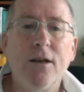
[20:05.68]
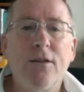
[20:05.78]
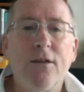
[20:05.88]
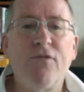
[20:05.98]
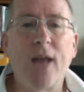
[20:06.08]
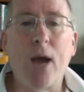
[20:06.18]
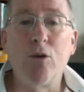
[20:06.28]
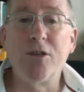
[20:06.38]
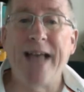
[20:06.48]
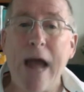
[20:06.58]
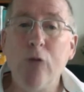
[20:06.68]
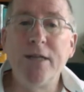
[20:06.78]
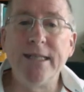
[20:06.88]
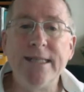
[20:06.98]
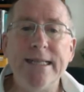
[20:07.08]
The flowers
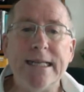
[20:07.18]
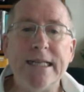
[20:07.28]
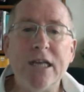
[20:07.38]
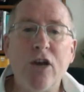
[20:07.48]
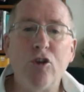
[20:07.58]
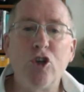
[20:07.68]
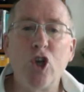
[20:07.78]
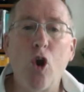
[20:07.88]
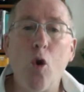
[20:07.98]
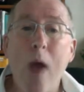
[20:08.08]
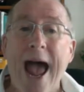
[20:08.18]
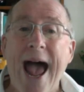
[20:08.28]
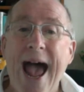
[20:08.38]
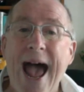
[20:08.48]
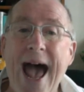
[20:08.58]
outdid the show,
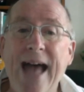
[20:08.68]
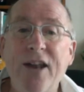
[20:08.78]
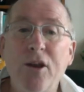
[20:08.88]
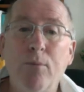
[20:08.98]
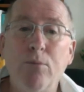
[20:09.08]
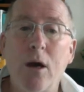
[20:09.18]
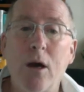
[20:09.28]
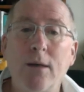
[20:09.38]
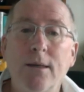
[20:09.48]
had brought.